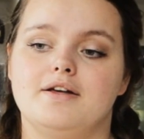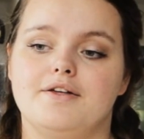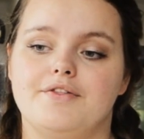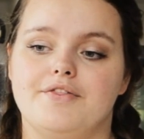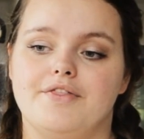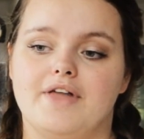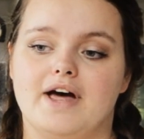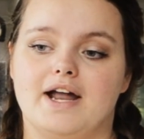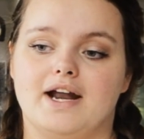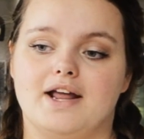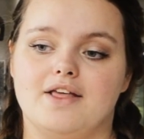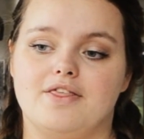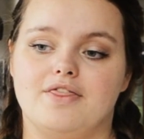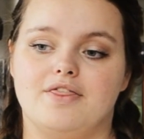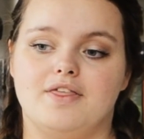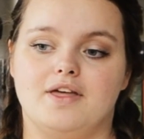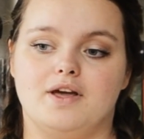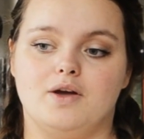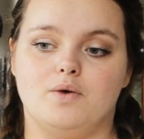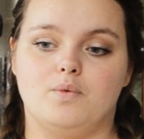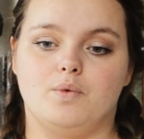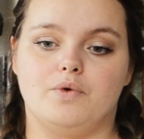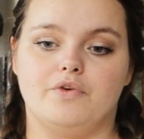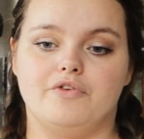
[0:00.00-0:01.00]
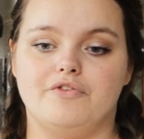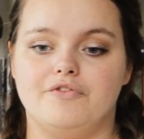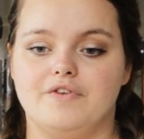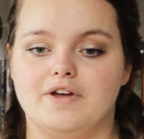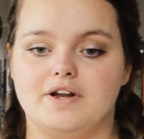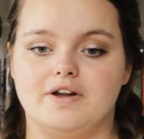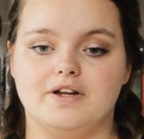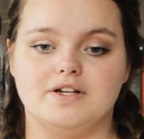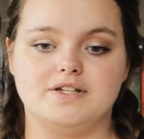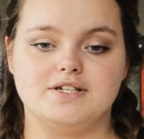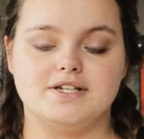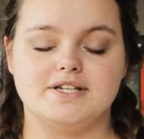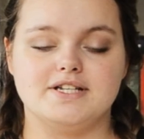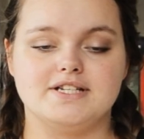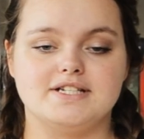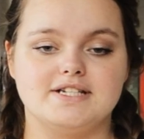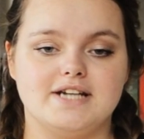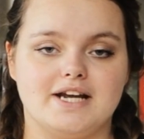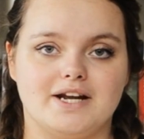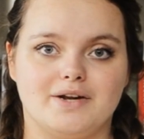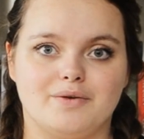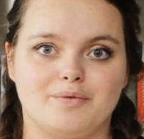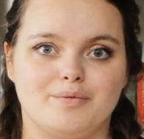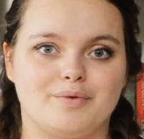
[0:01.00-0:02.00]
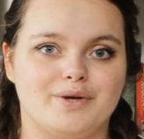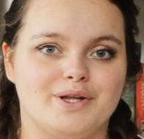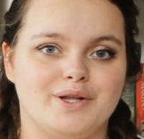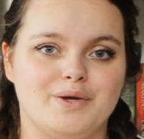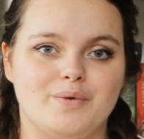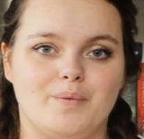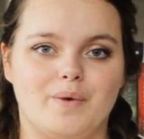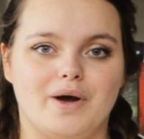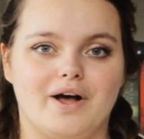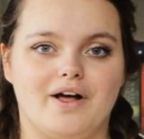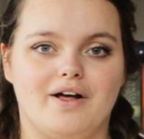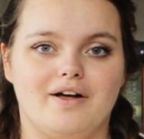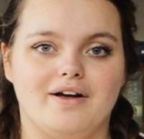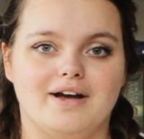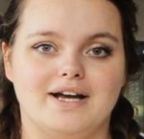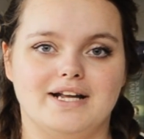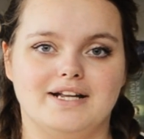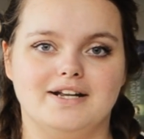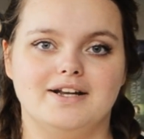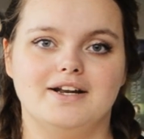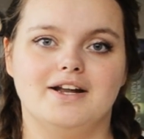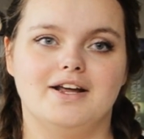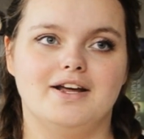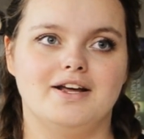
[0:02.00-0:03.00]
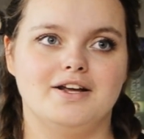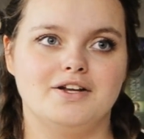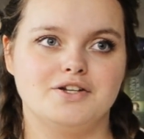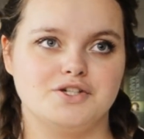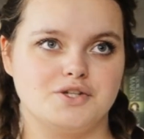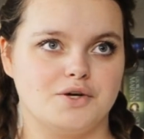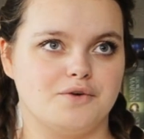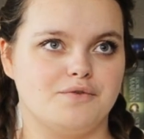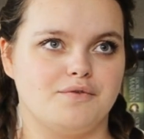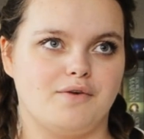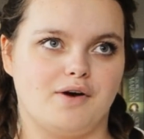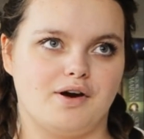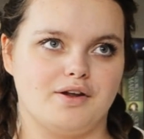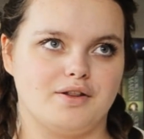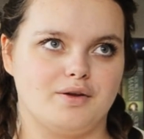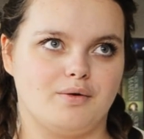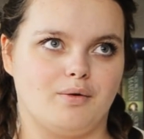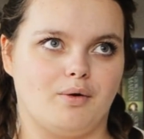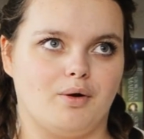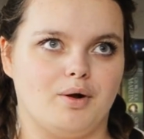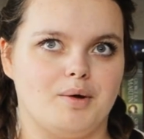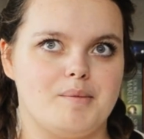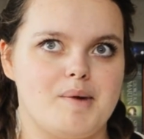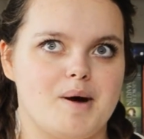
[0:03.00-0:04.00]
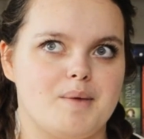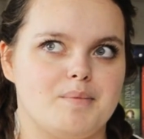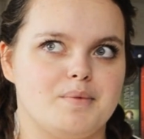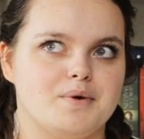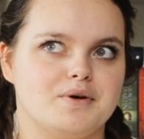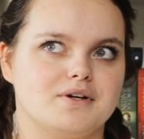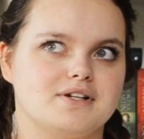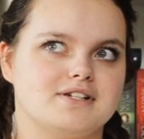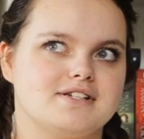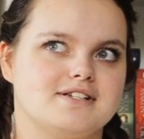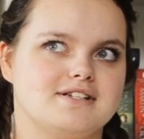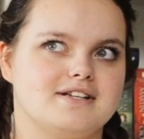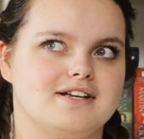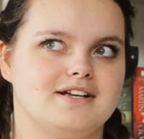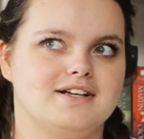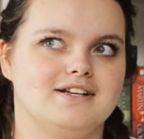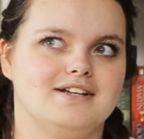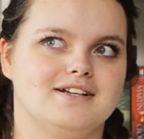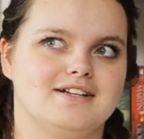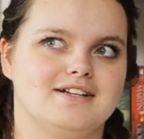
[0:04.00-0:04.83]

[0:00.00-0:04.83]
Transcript: that I think will fit into this channel really well, and so far they're all about books.